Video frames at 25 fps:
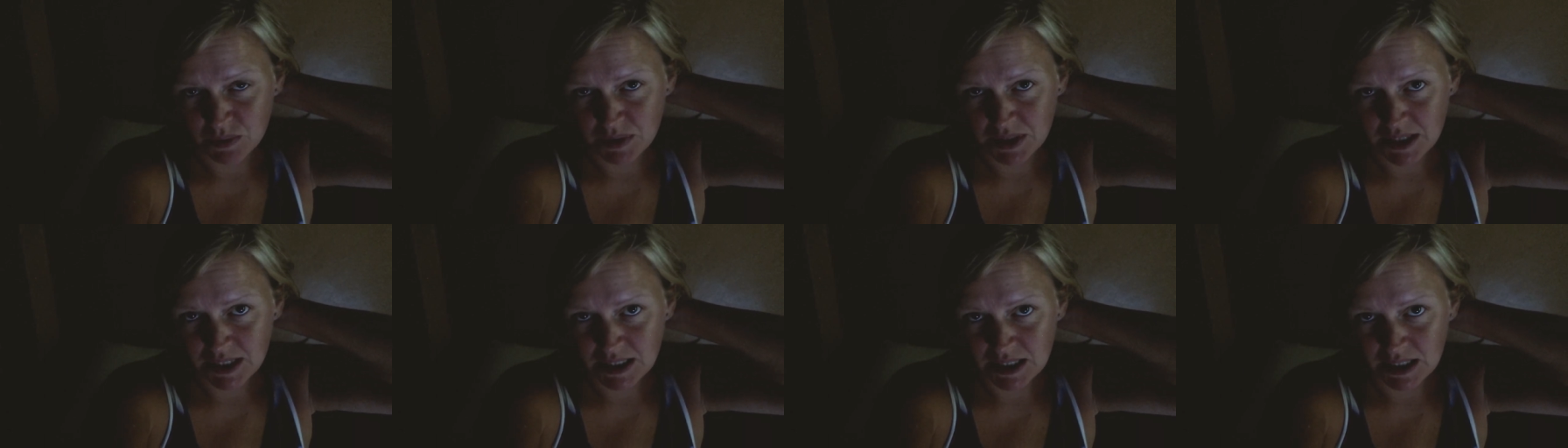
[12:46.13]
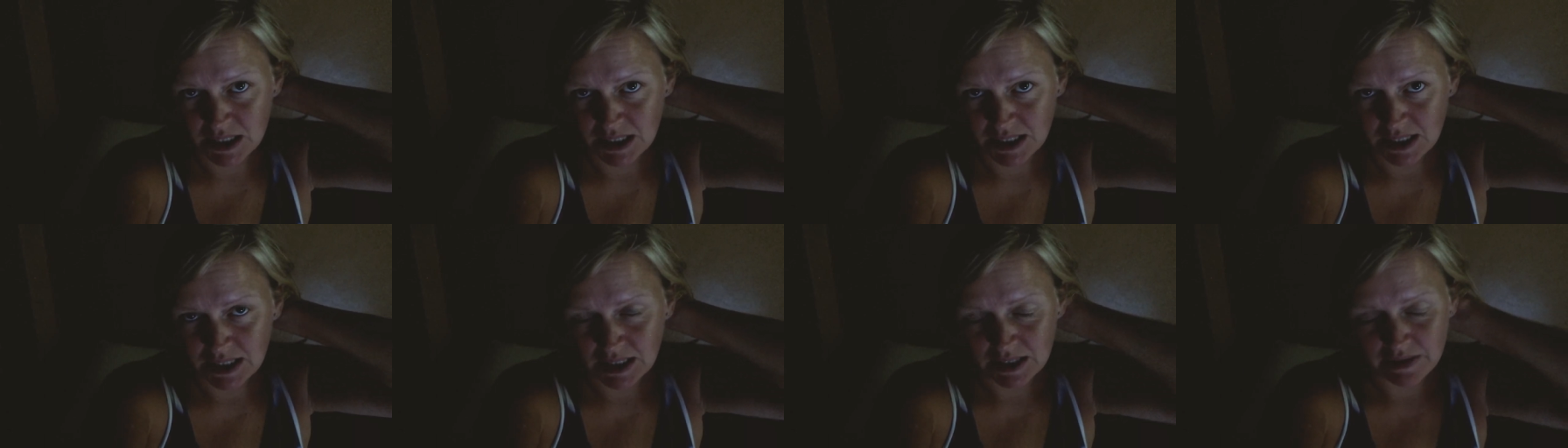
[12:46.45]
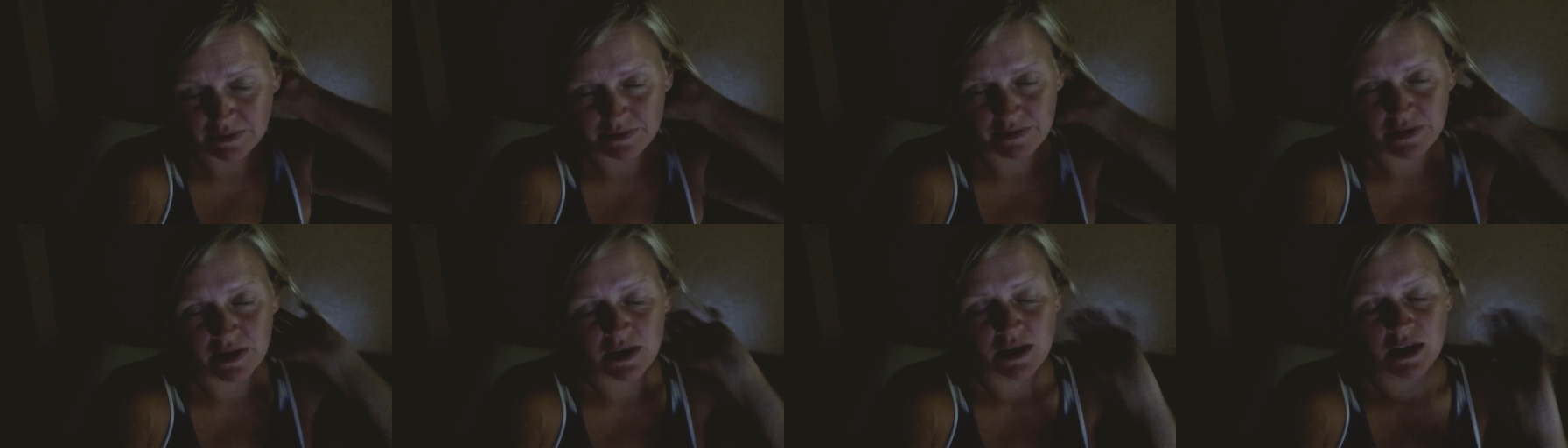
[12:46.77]
We need to
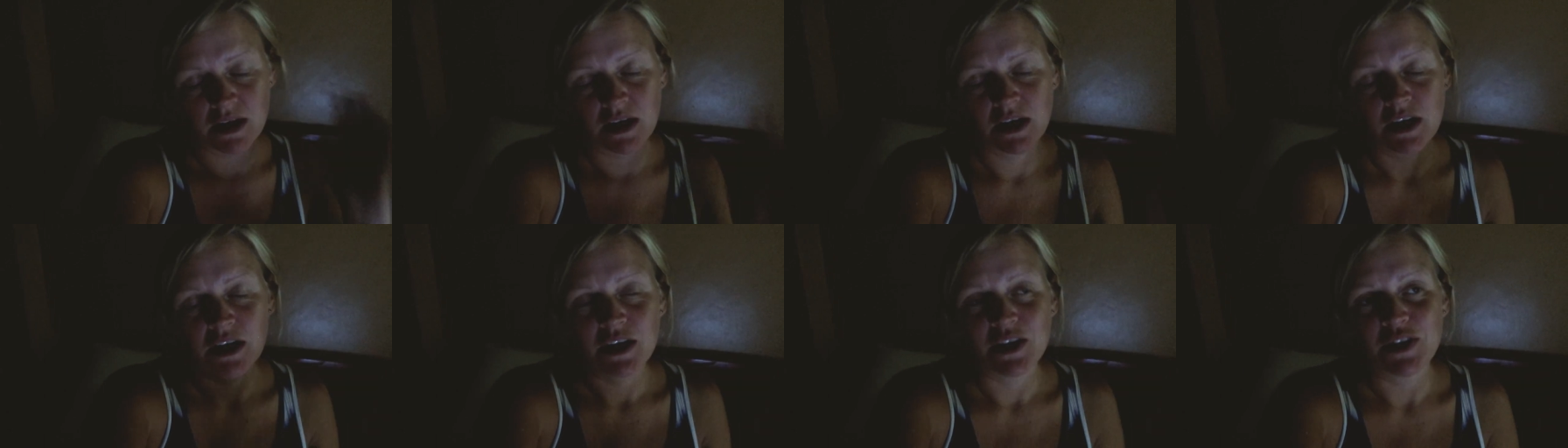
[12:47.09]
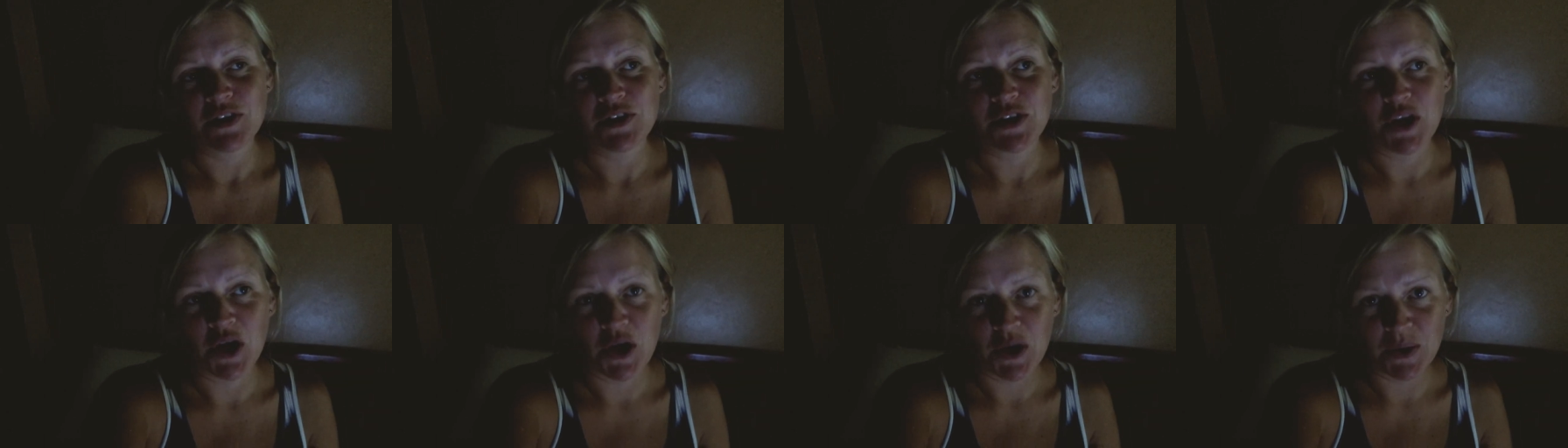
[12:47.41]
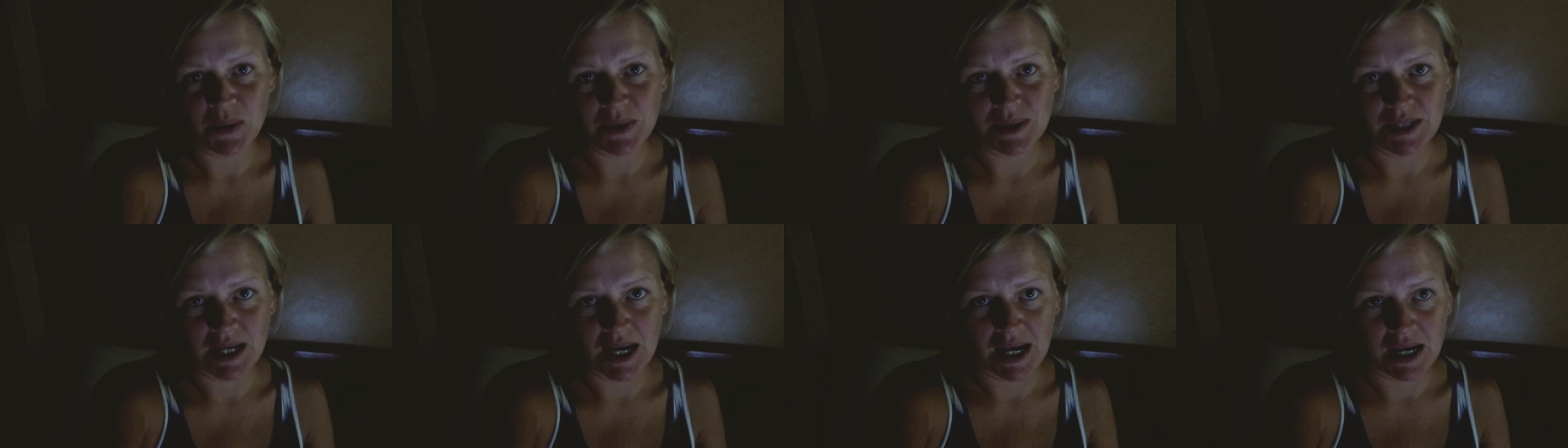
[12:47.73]
leave the
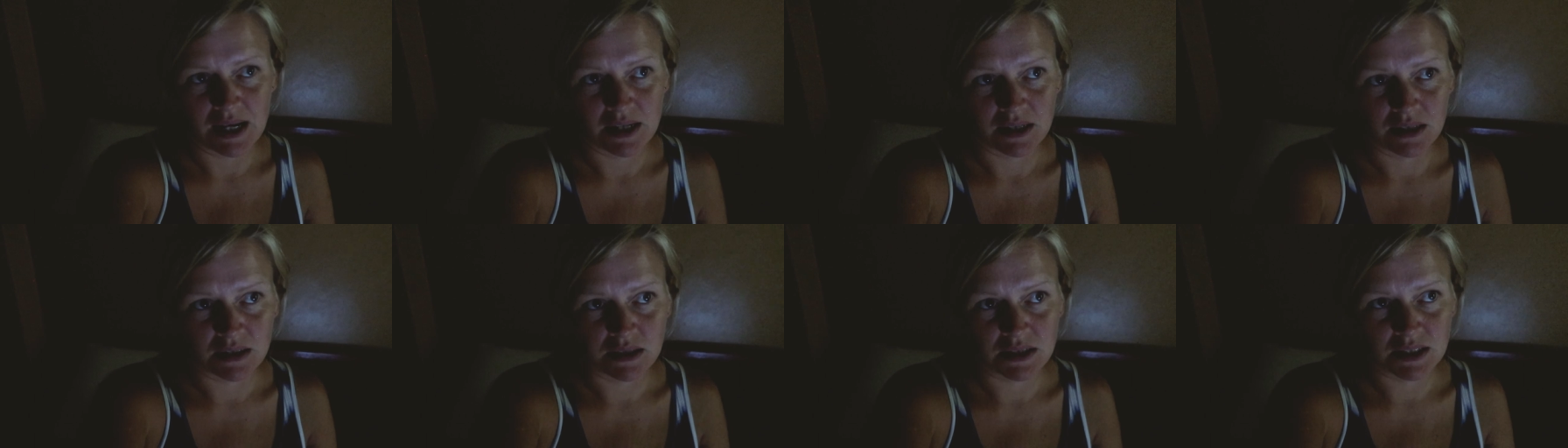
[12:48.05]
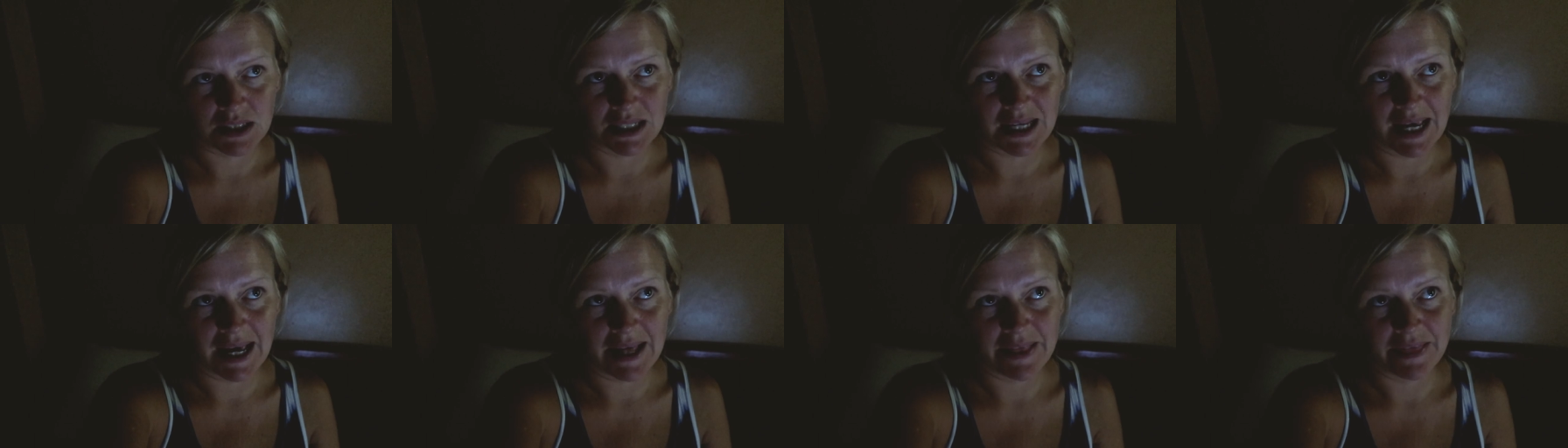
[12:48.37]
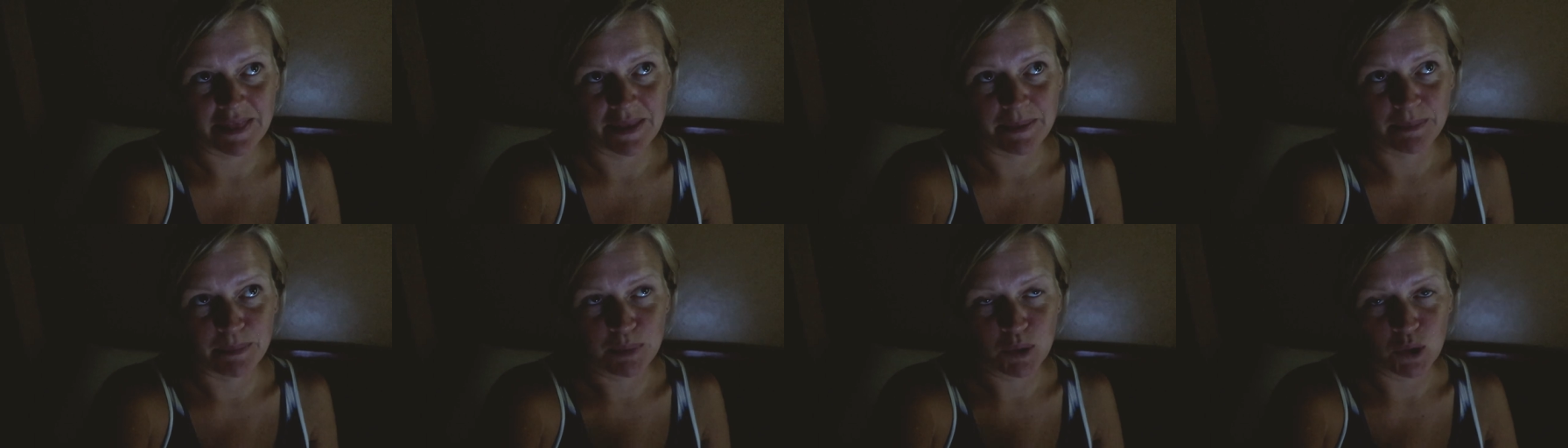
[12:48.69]
hotel to
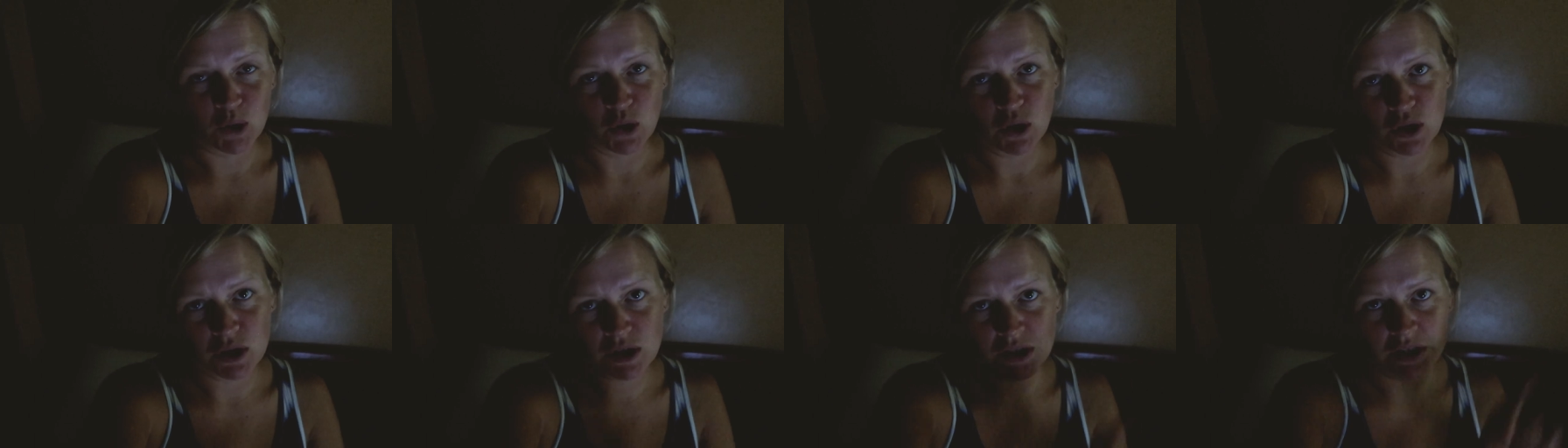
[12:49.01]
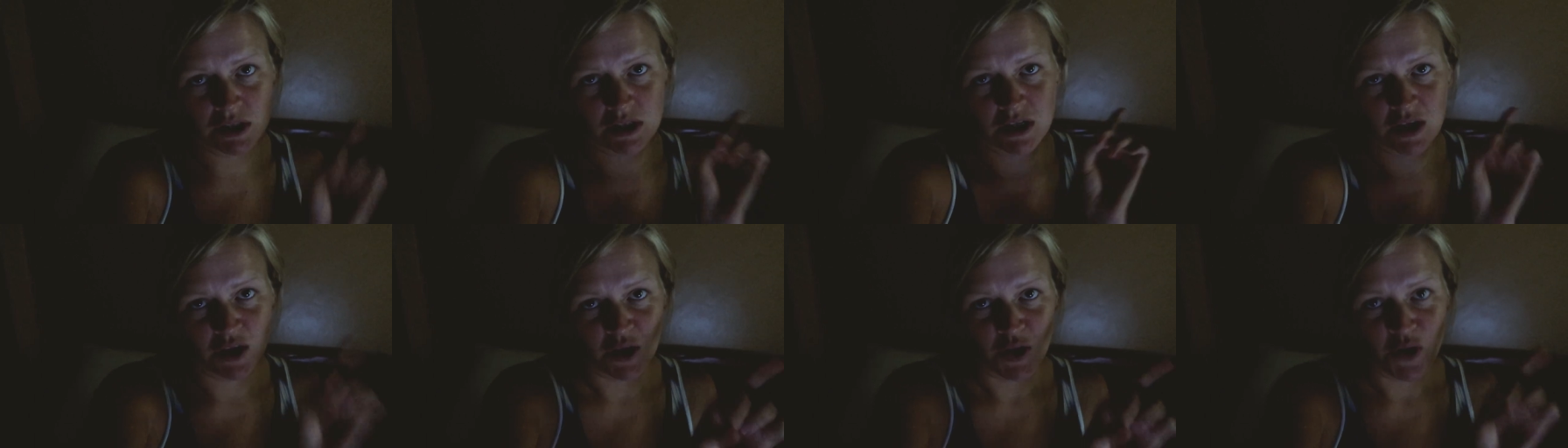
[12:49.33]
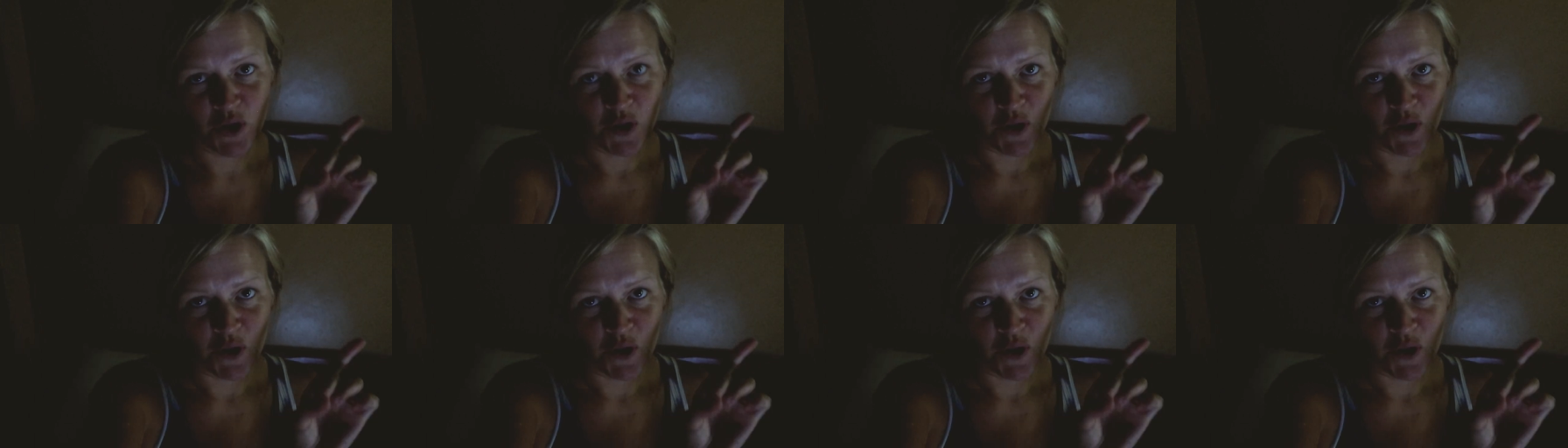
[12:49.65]
get the bus